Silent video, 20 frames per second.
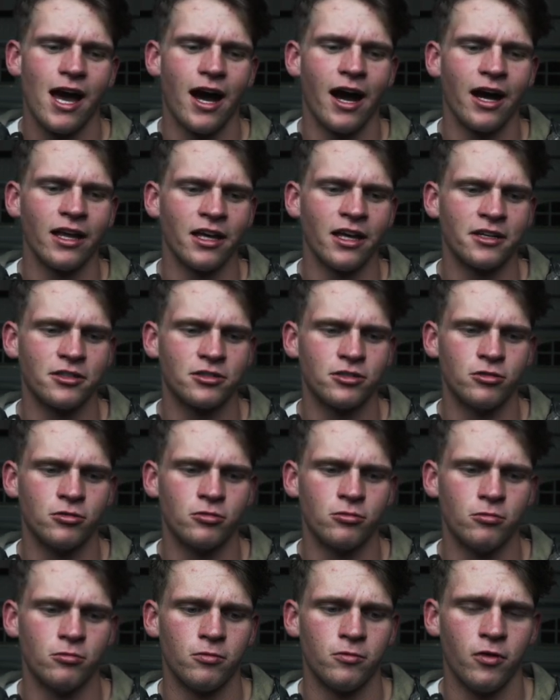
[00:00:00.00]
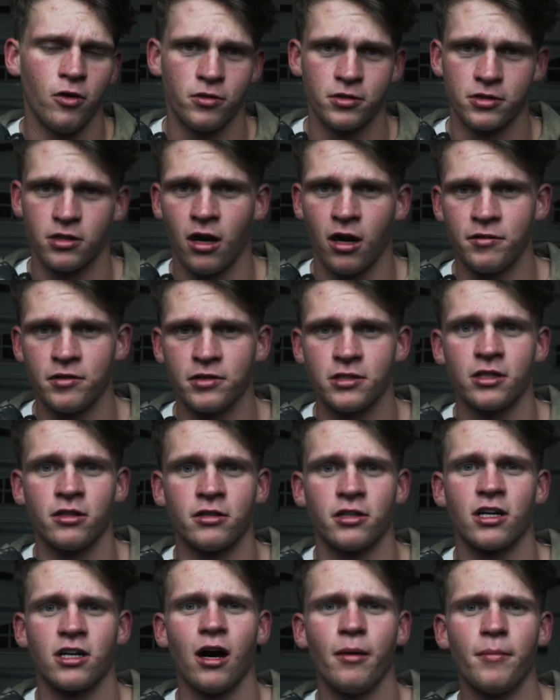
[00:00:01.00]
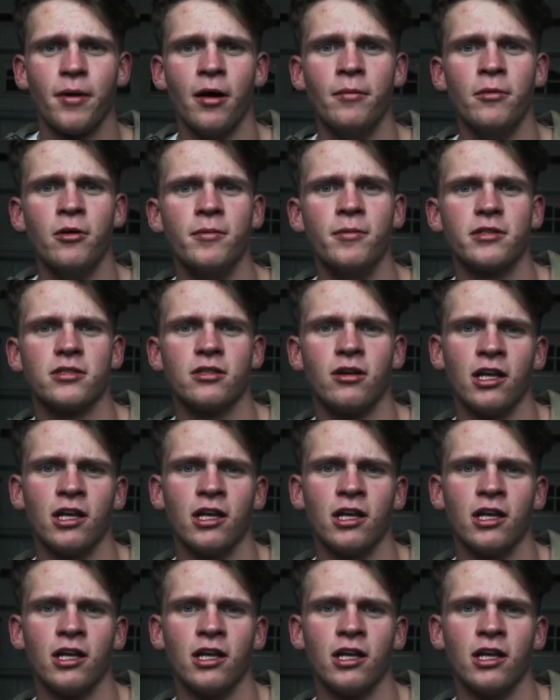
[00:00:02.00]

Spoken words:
I like to focus obviously on the compound movements.